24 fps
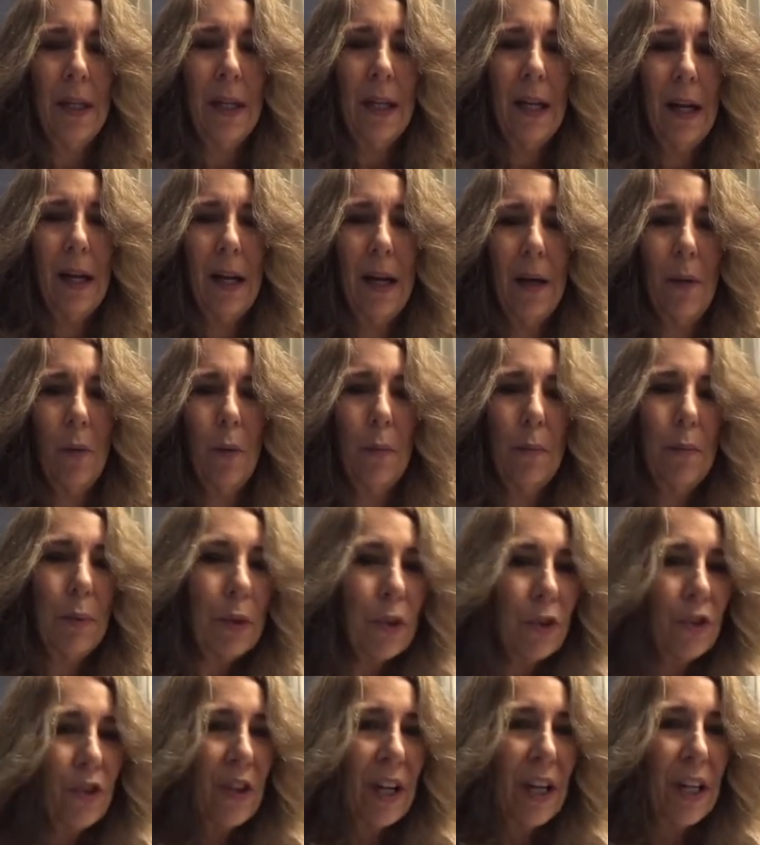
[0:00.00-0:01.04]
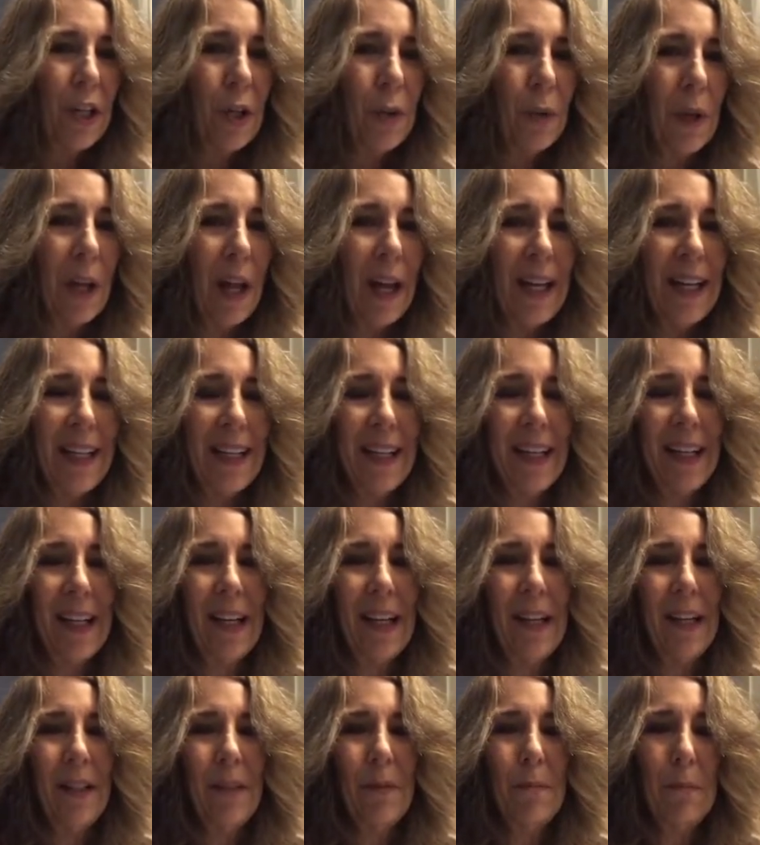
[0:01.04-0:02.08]
Uh, appreciate you liking
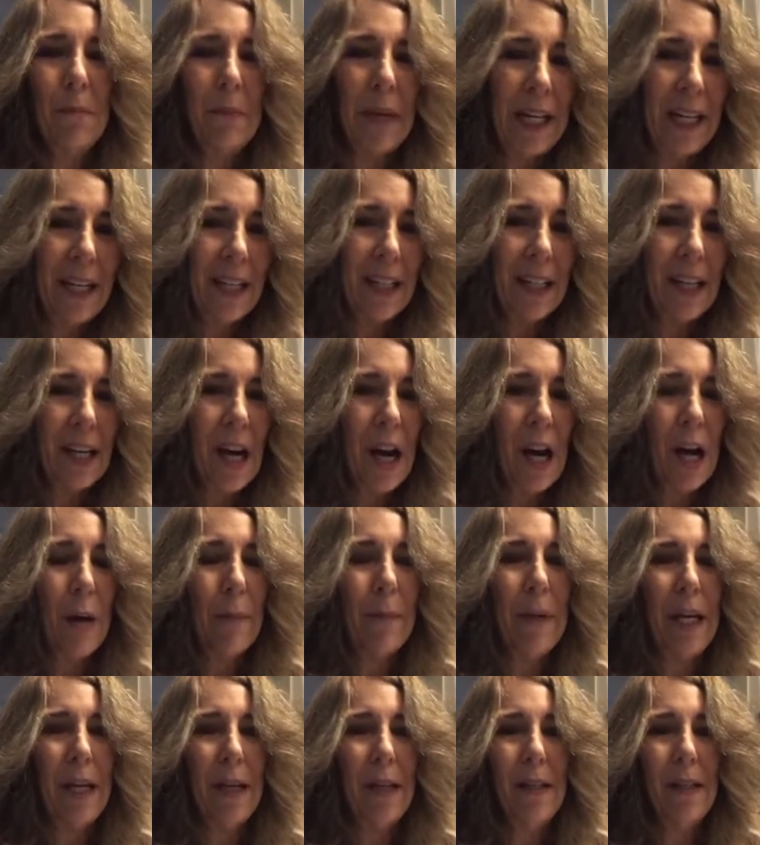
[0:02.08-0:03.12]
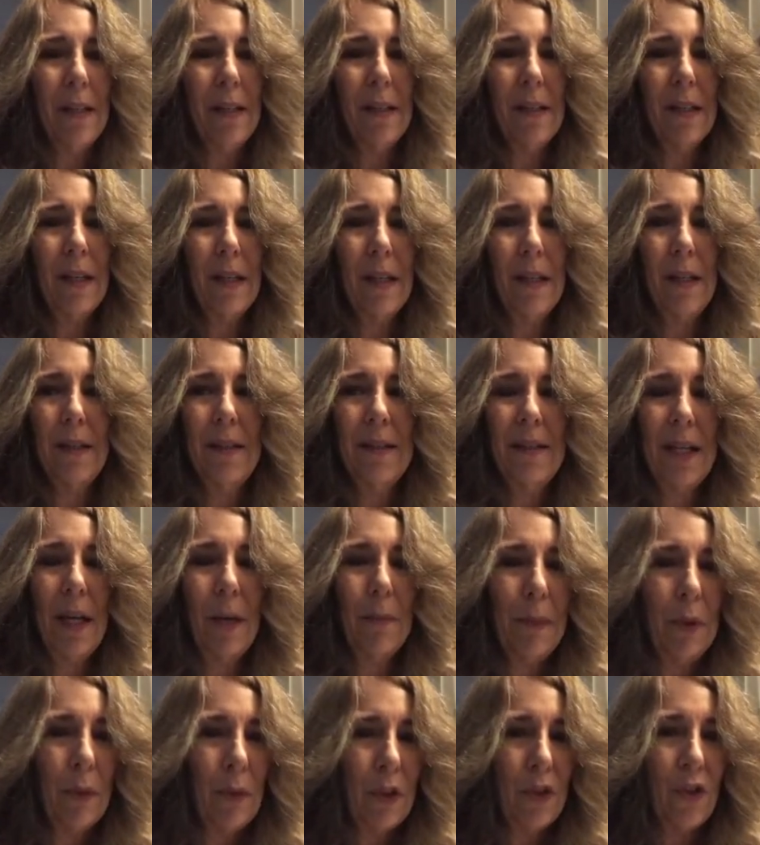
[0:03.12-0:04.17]
it, making a comment, uh, tell
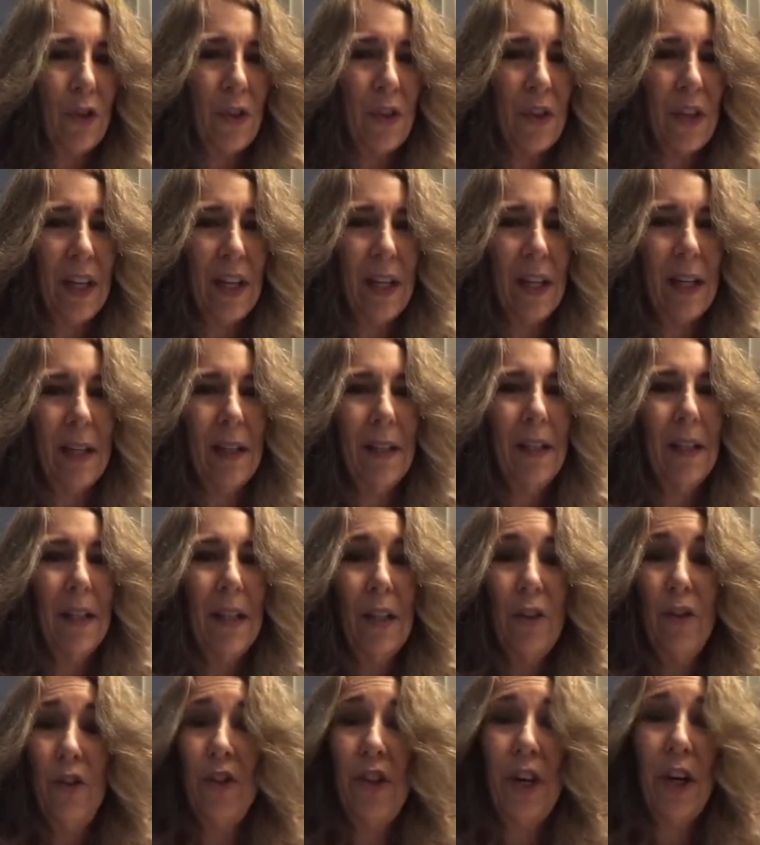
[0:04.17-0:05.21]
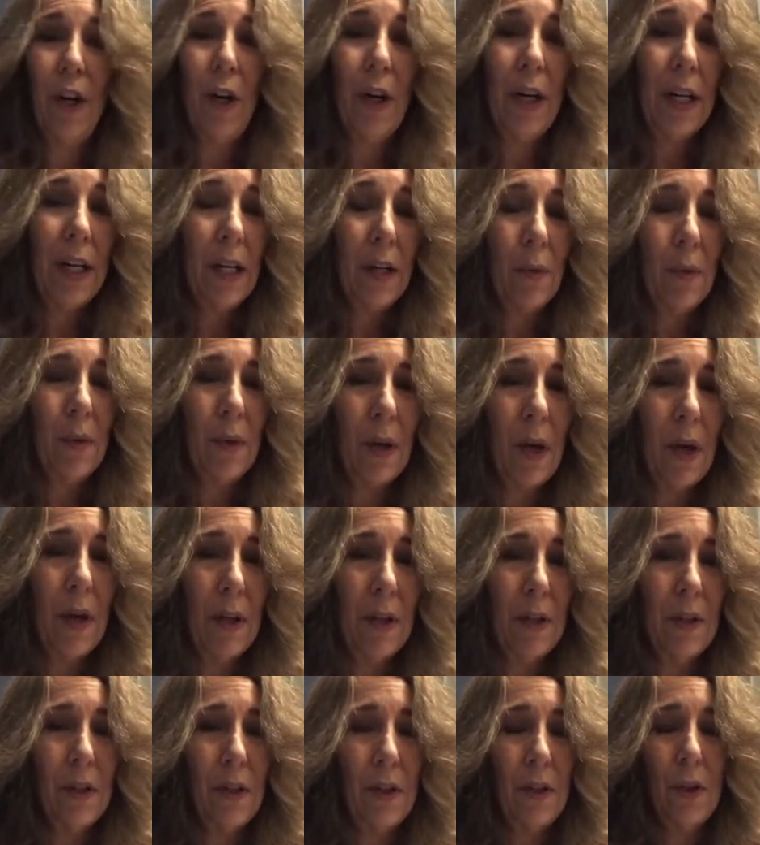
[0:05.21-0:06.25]
me what you think, sharing it
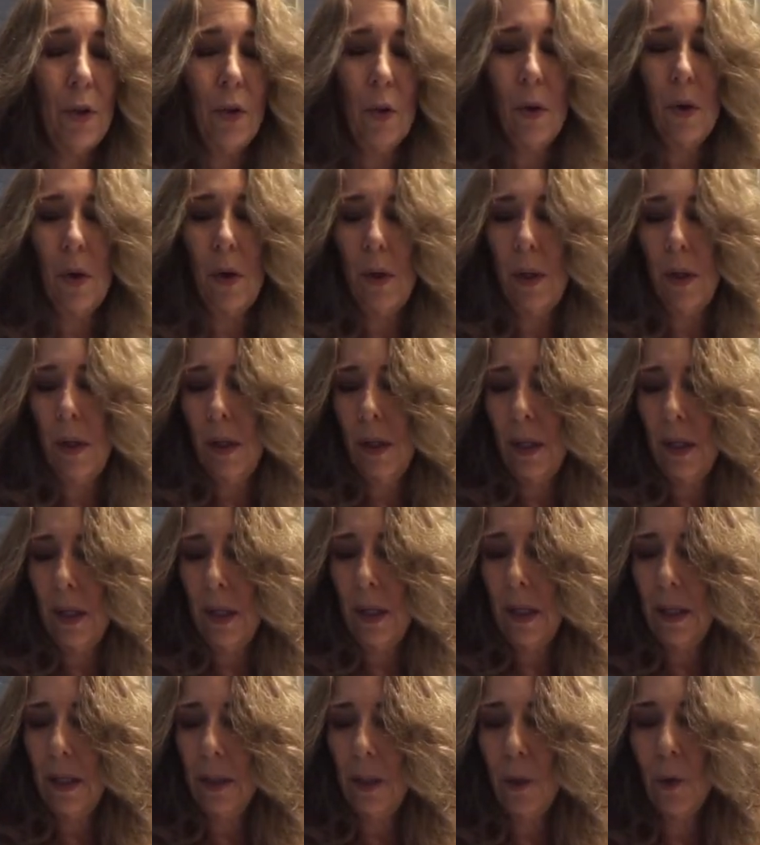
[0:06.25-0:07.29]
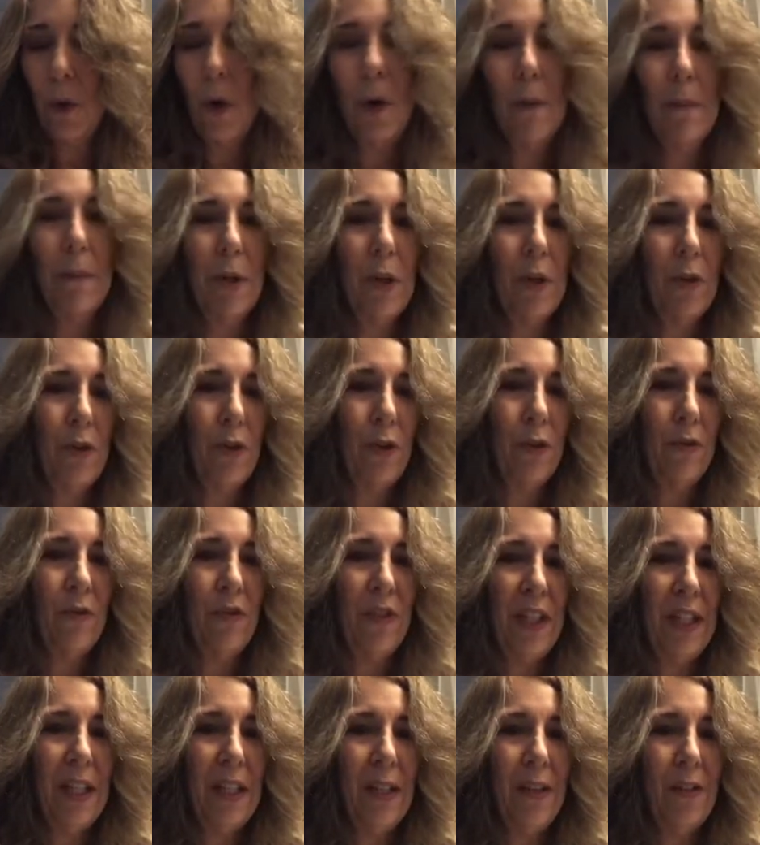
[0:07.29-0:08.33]
on your uh, your own personal
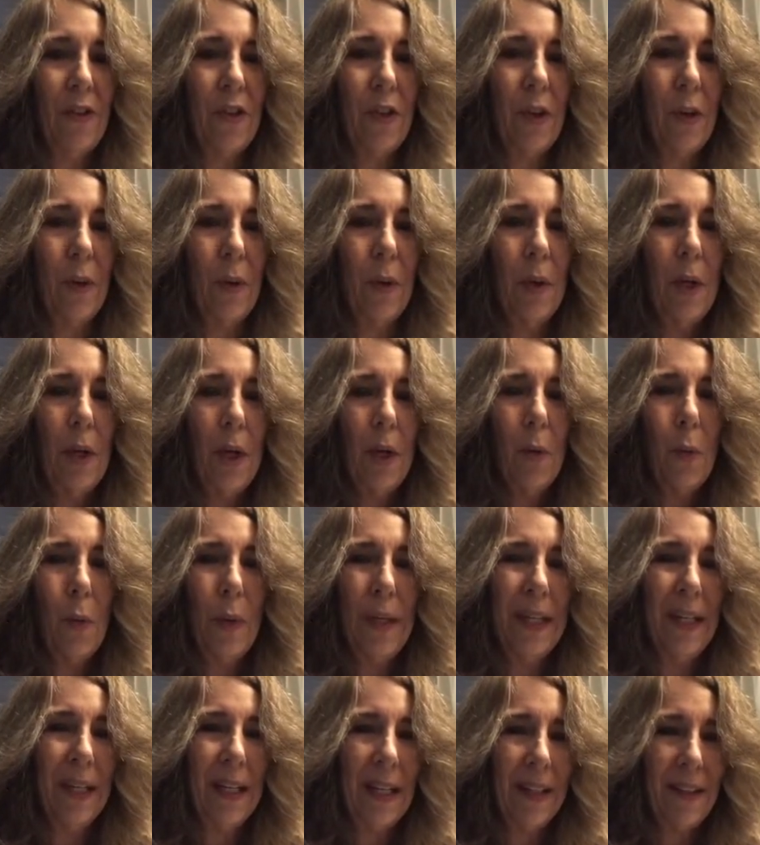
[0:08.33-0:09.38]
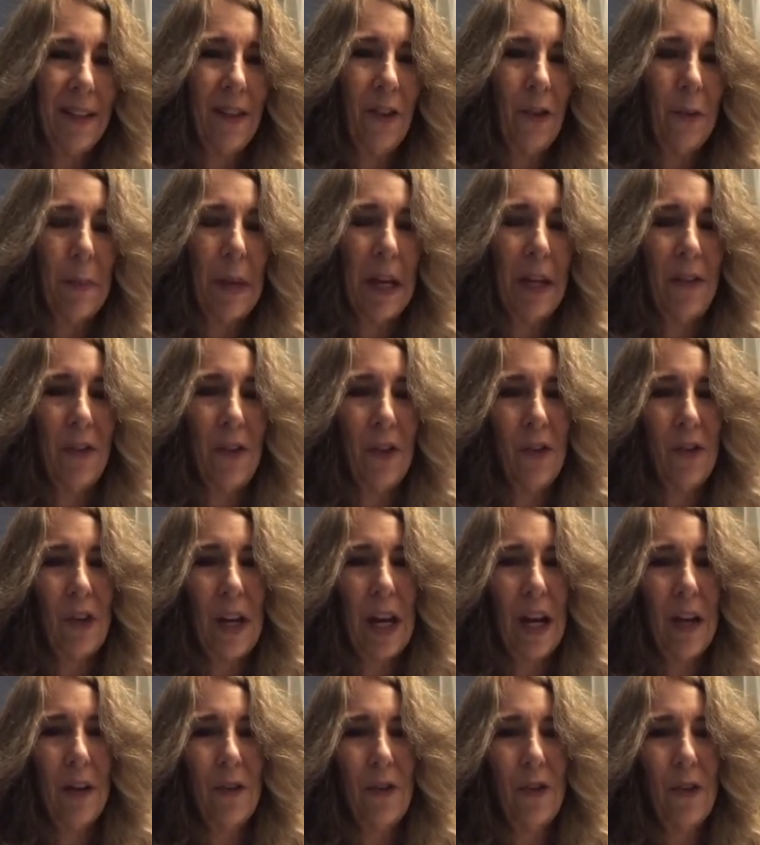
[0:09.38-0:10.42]
feed so we can get this message
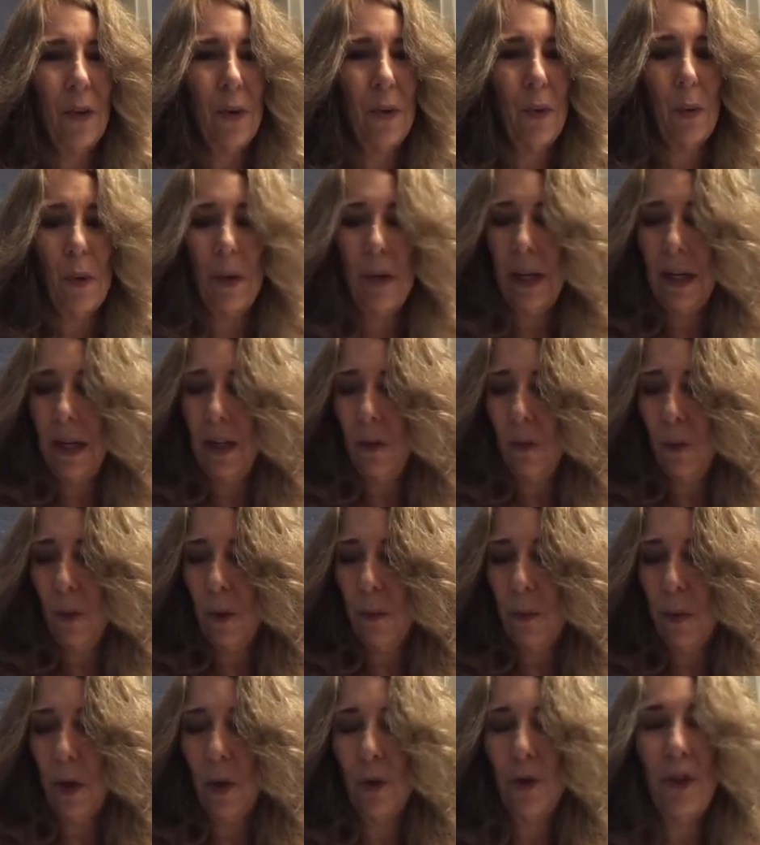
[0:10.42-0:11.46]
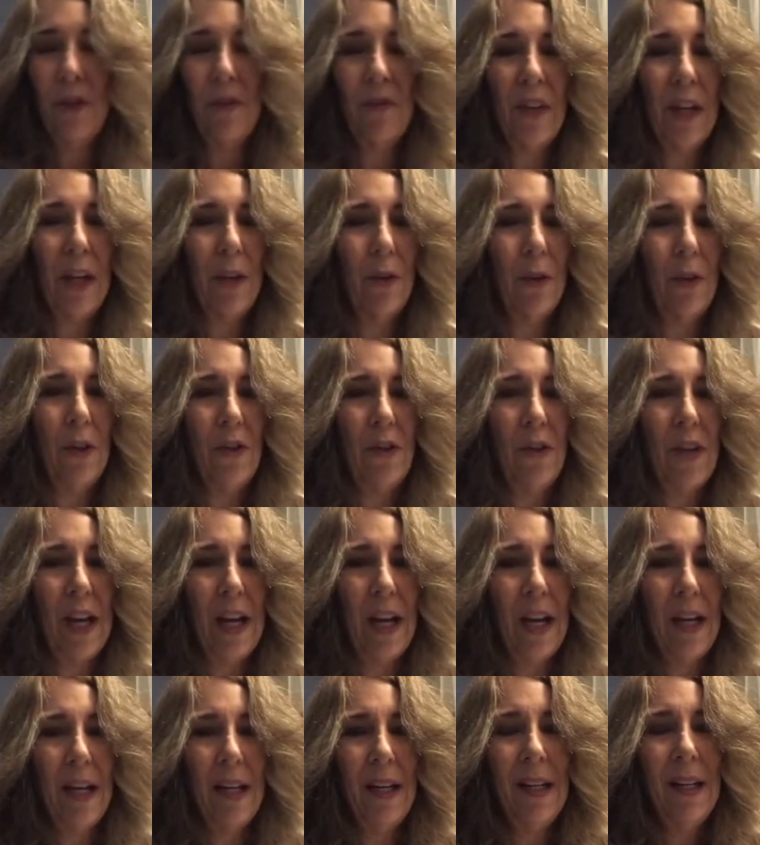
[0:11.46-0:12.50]
out. So when, as we're approaching Veterans
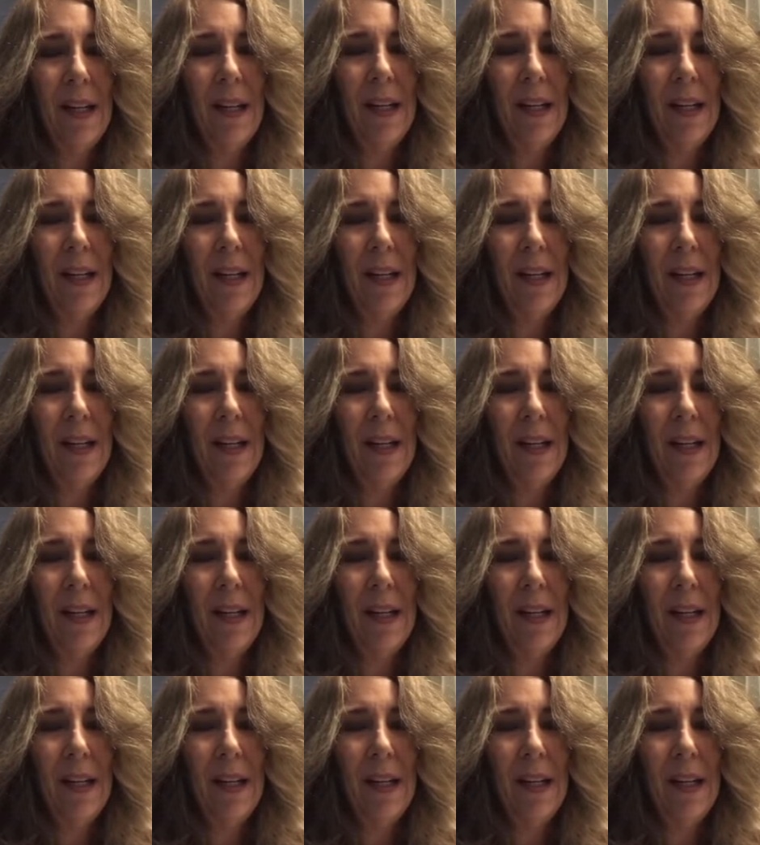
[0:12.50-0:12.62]
Day,